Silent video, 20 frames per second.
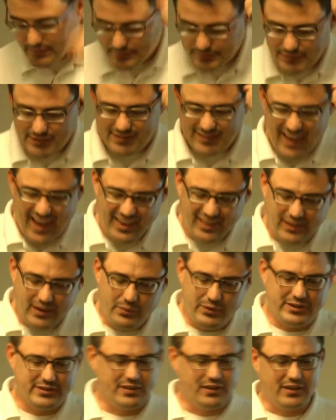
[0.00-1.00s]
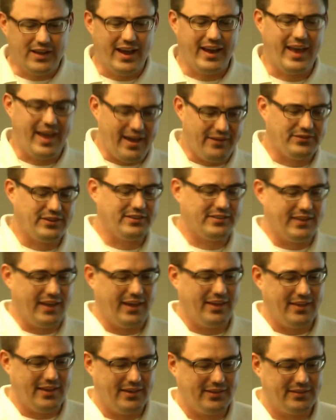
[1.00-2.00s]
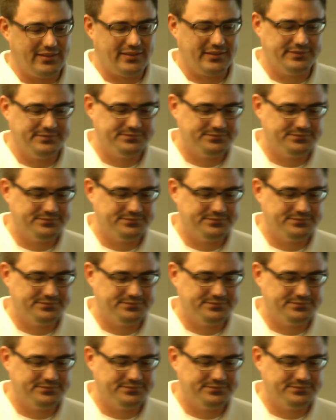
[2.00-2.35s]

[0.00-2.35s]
sadly, we still kind of have to say this.